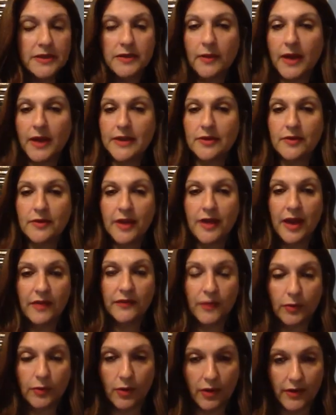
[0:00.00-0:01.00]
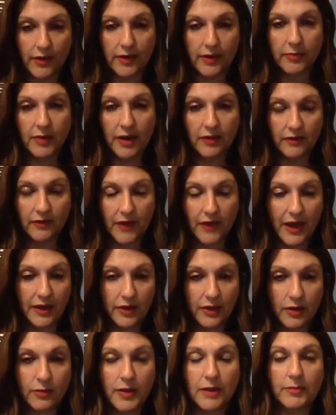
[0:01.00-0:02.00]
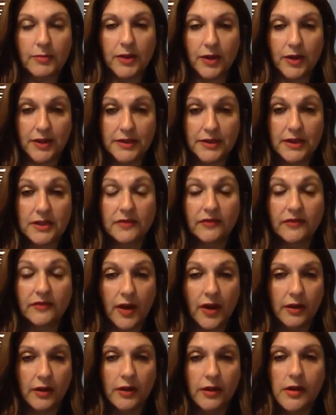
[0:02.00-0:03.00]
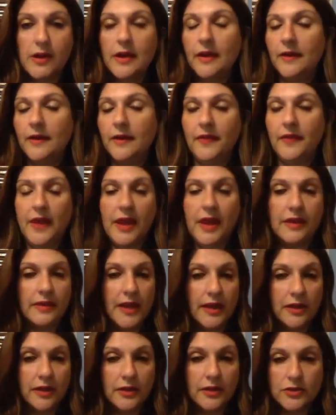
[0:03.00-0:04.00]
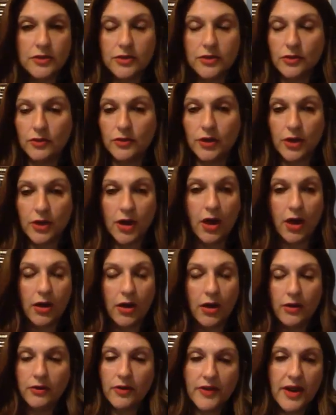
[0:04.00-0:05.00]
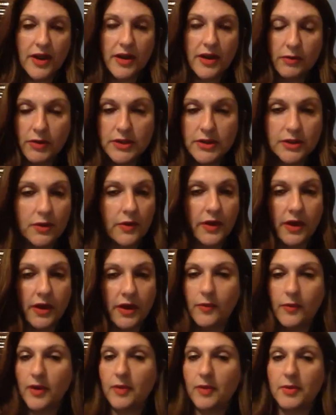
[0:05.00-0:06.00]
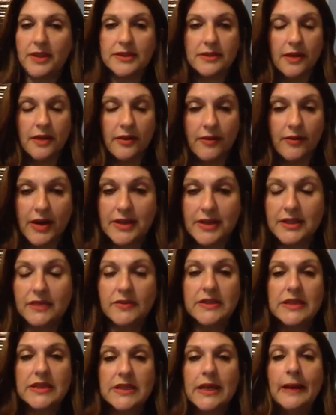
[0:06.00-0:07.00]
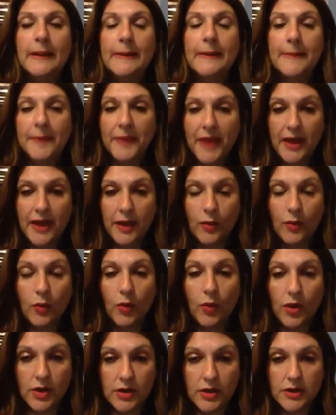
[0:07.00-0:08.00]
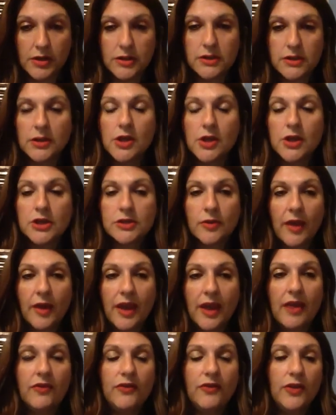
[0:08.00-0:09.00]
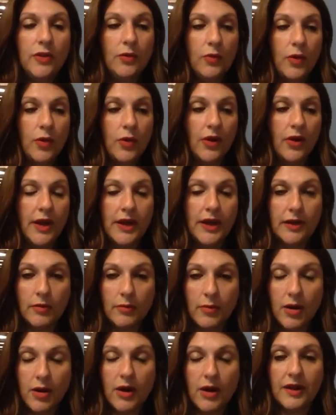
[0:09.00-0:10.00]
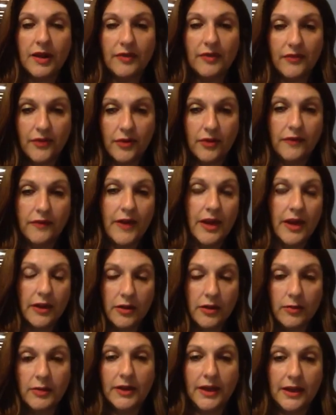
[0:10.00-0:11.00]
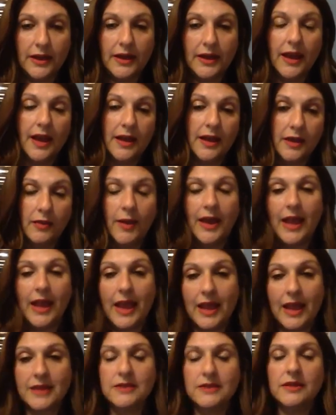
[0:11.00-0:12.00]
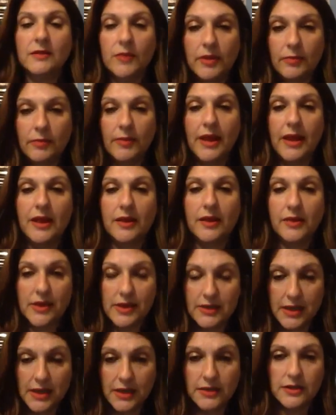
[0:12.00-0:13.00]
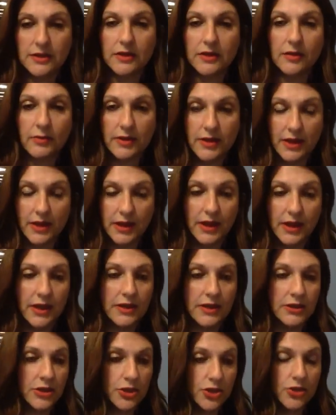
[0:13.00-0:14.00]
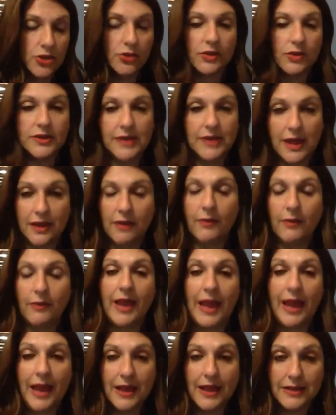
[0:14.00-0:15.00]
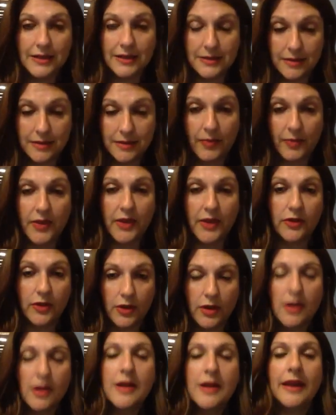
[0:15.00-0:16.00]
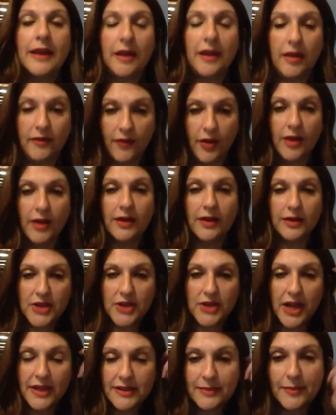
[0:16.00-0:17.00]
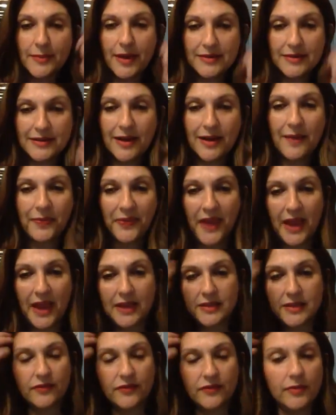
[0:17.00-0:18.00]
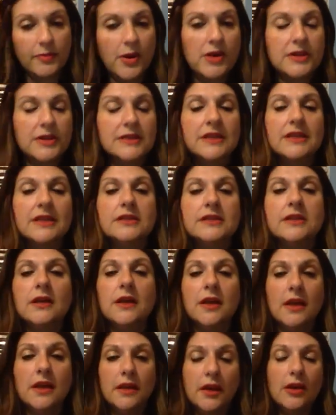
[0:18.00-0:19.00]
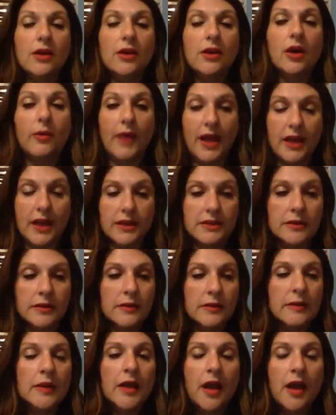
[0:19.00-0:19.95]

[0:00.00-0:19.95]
So I don't have to worry about vacuuming because it's fun, and they can do the car, not that anyone's going anywhere, but it's another activity, and it works. So if you were in a market for a vacuum cleaner anyway, and it would make things easier with the kids and chores anyway, and it's something that if it checks about 8 different boxes, then go ahead.